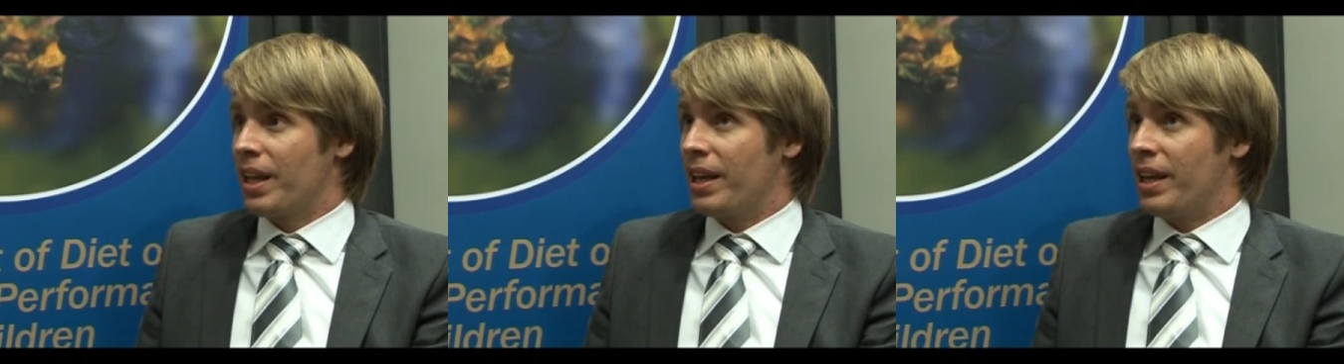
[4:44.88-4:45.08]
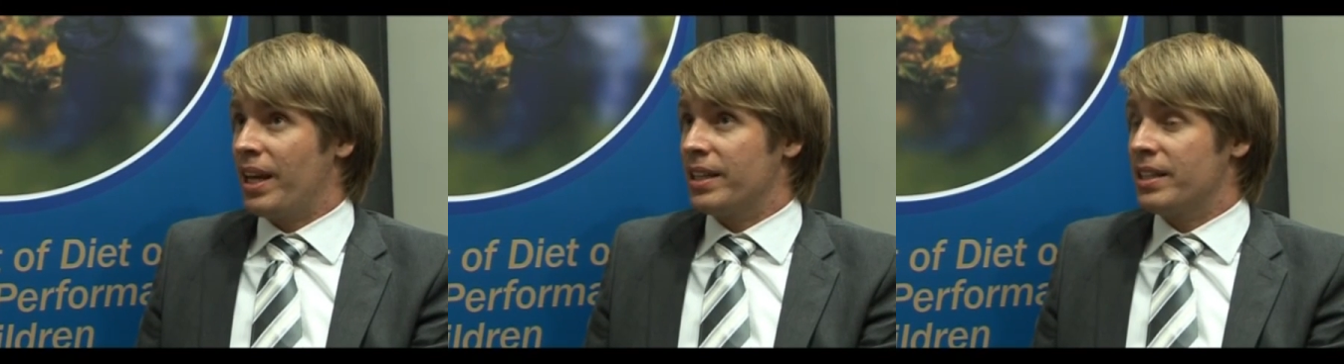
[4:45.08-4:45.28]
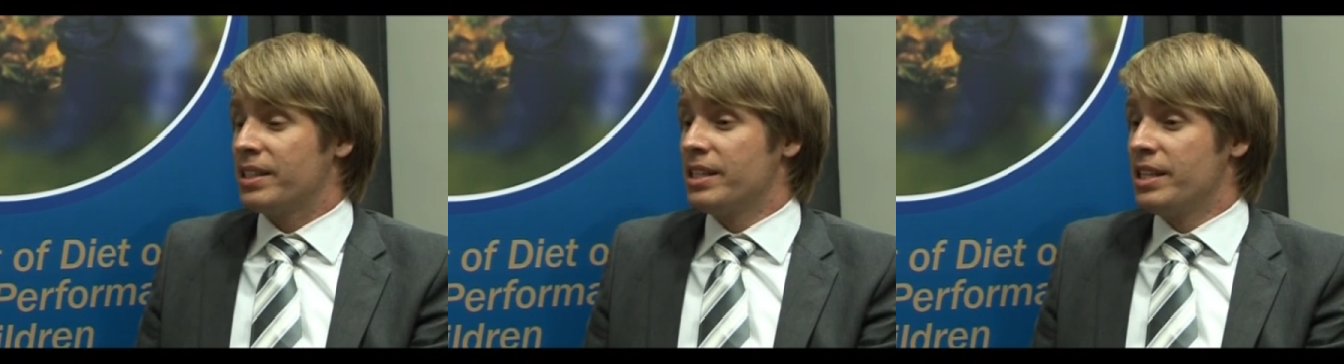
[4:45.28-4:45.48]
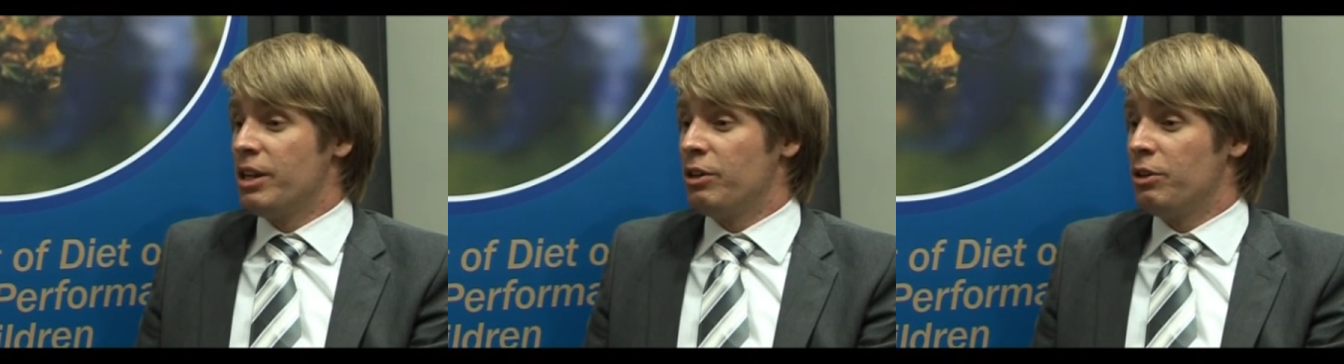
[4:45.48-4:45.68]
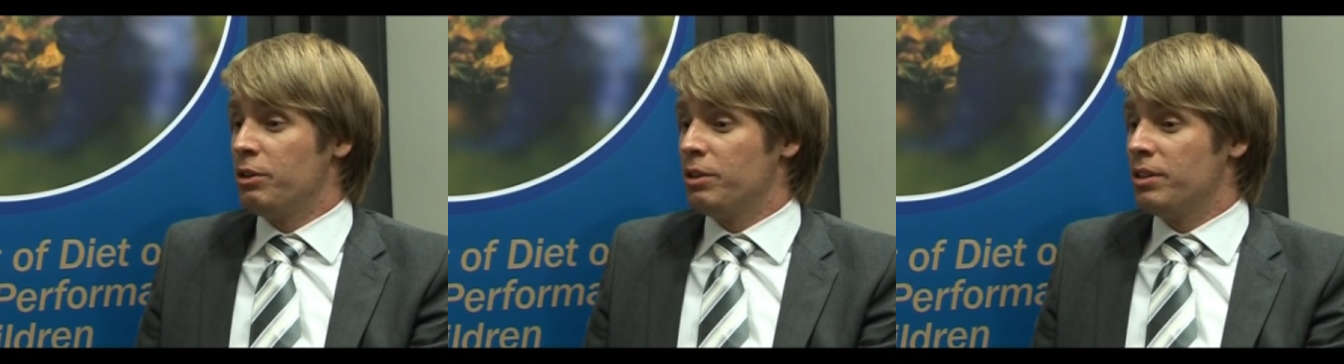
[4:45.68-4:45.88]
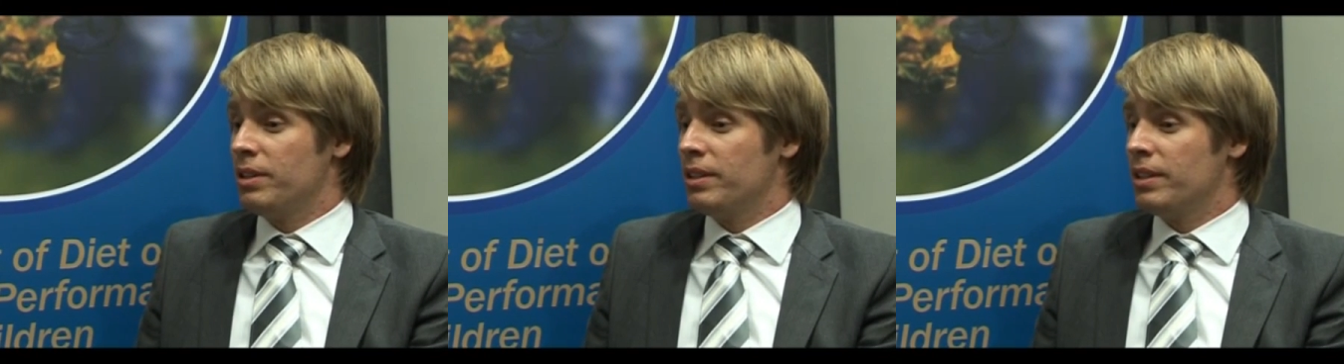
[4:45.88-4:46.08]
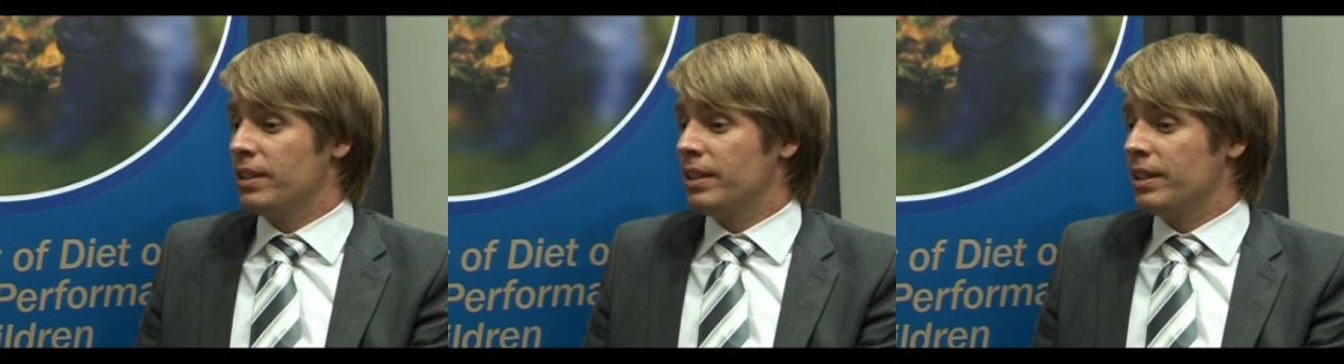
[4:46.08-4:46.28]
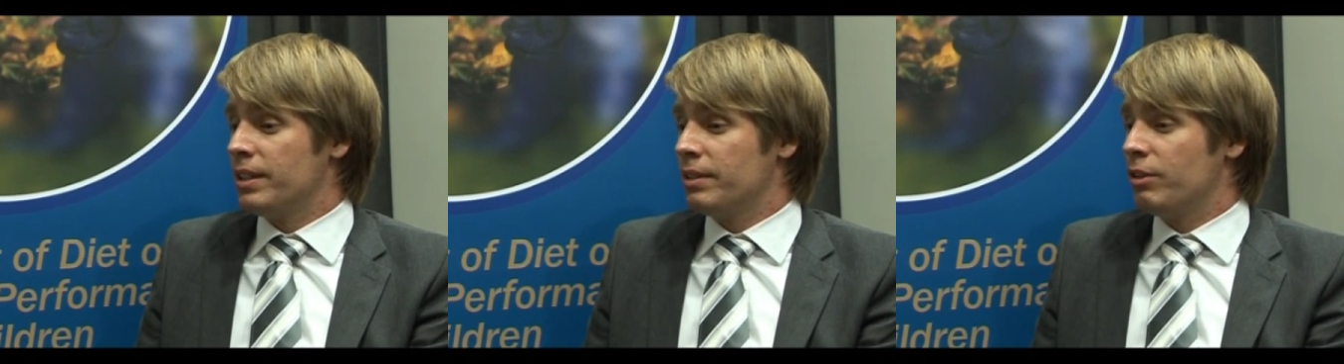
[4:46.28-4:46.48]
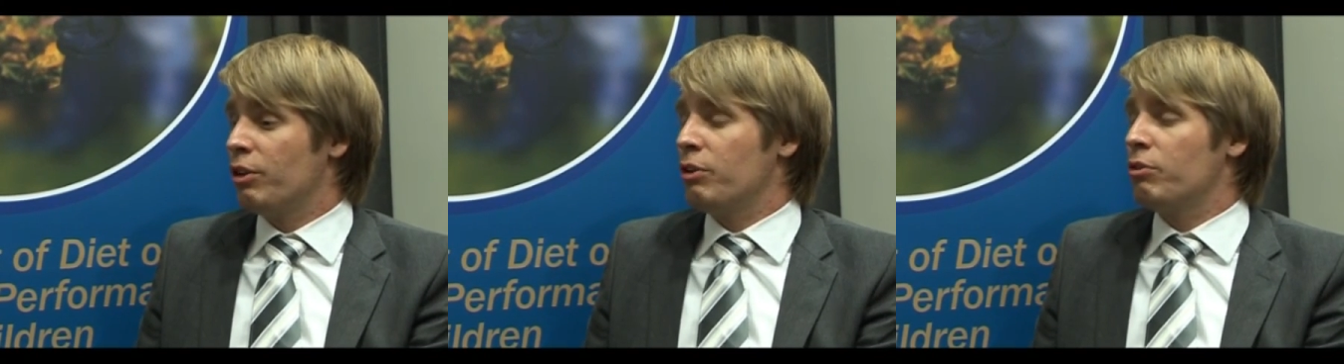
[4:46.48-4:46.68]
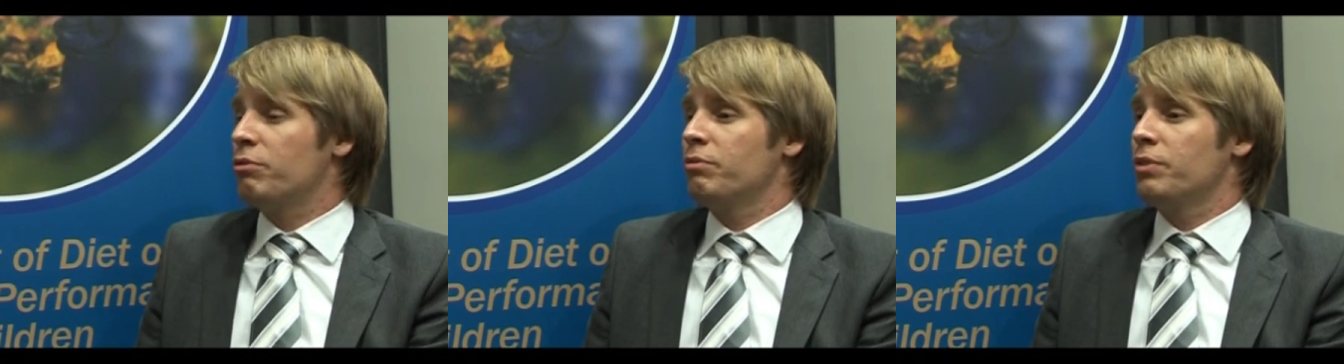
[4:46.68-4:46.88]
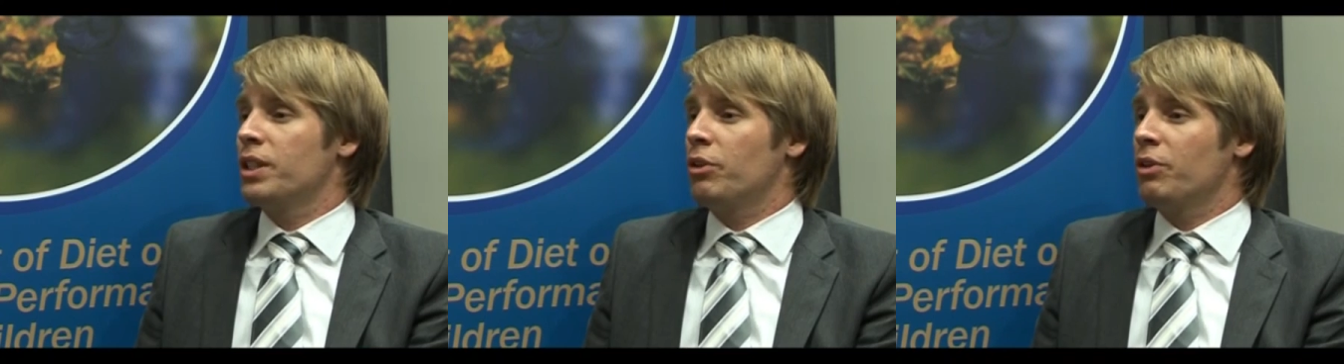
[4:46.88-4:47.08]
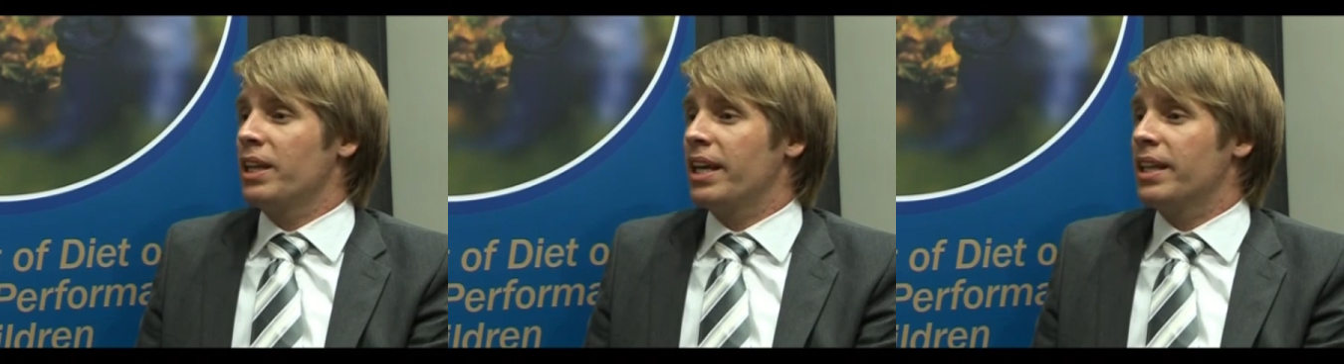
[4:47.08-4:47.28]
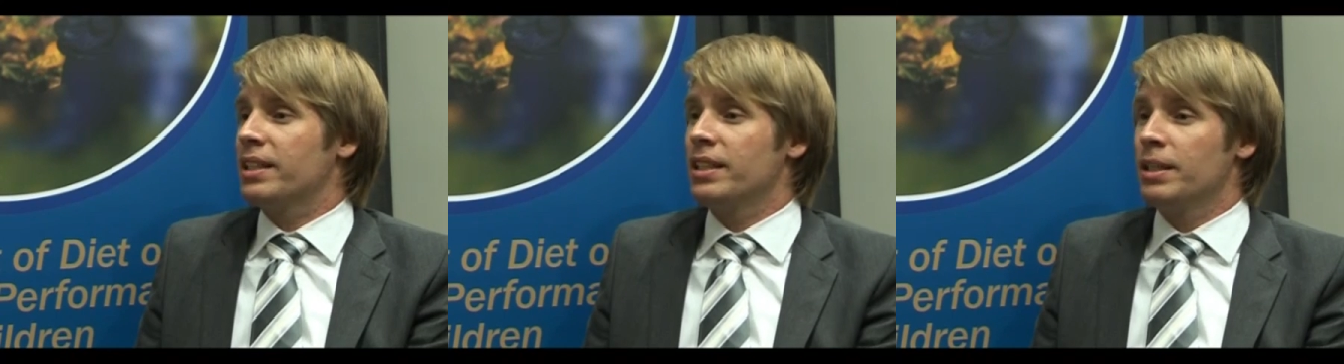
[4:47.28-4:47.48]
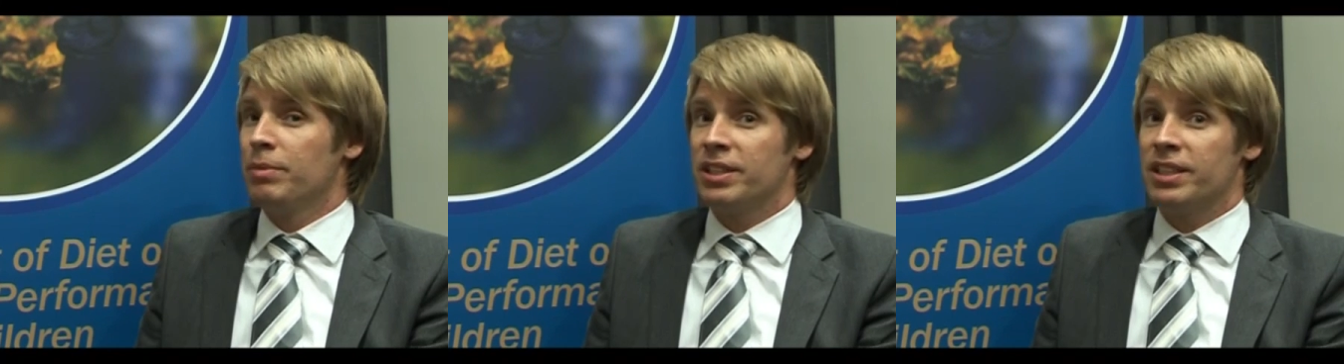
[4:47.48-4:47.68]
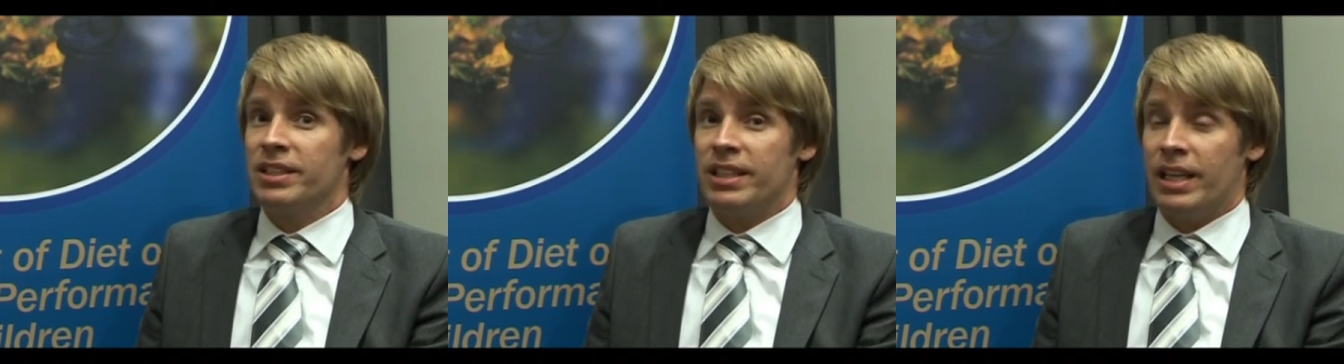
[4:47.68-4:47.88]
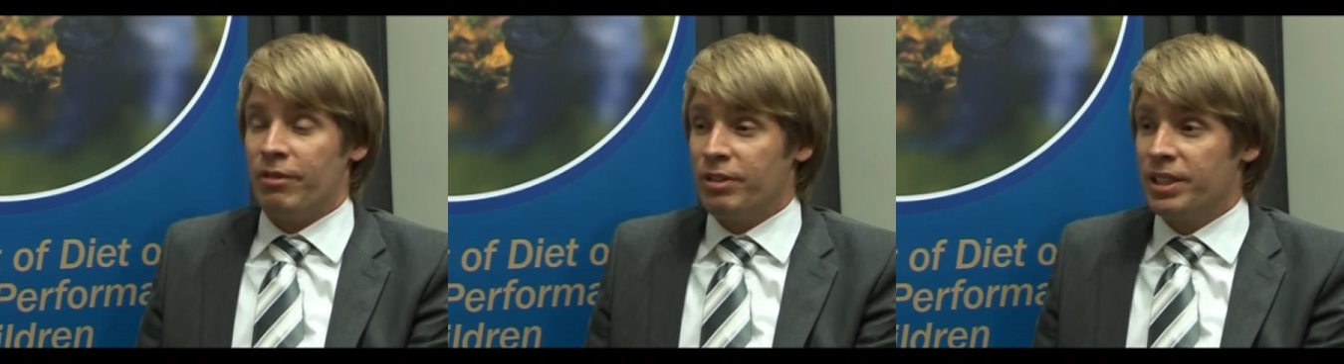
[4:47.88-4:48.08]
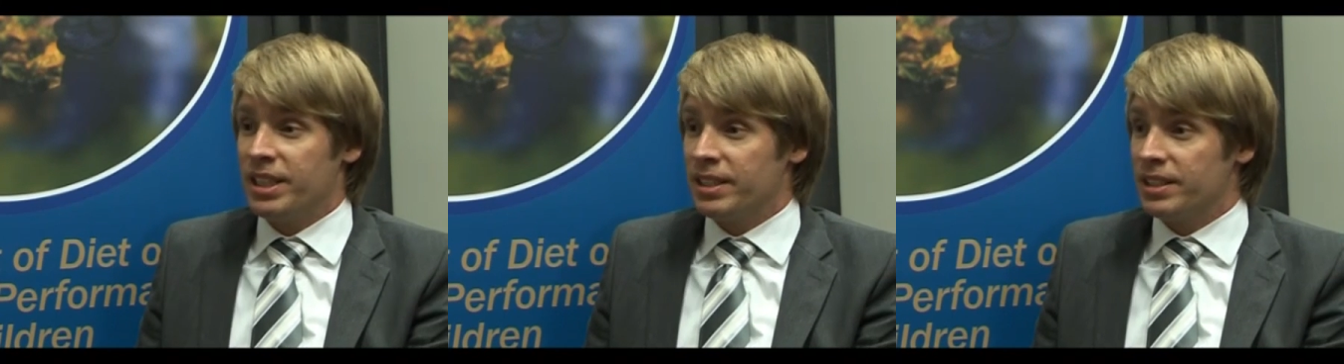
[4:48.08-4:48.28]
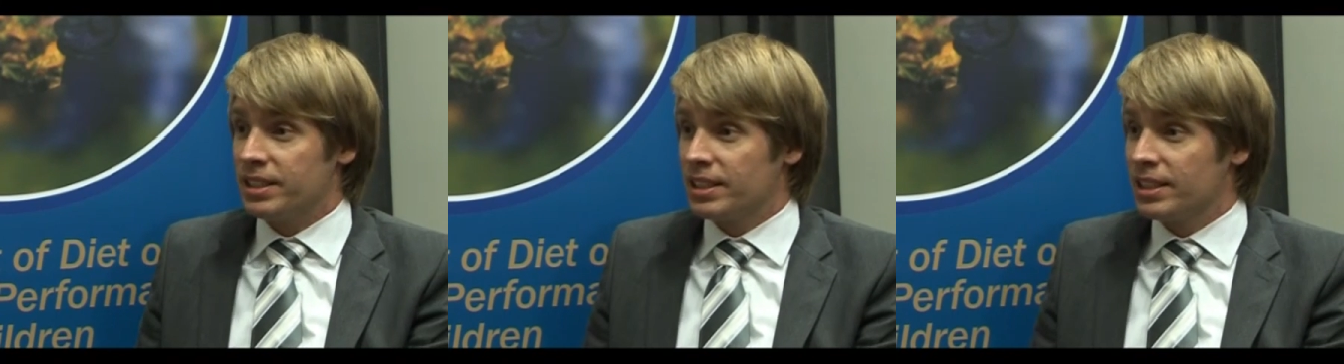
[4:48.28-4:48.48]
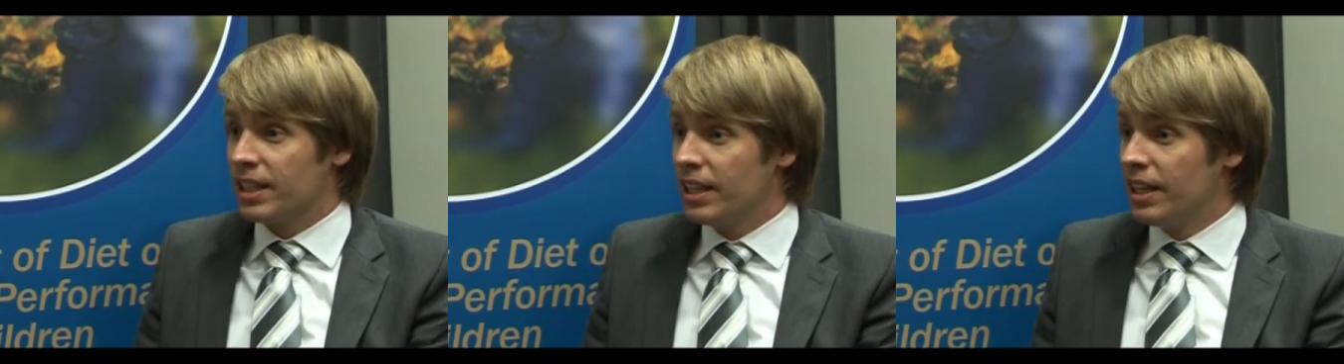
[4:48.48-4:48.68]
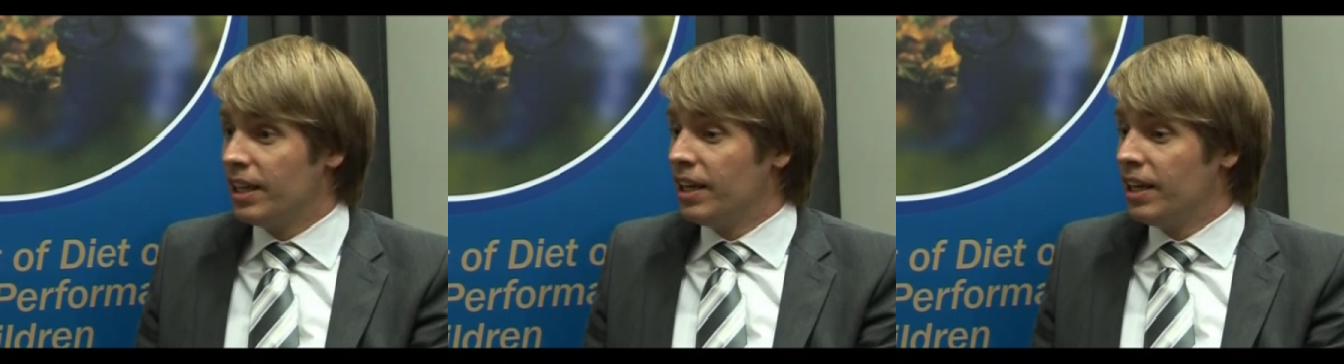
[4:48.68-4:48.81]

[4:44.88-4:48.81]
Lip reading: had we only had limited evidence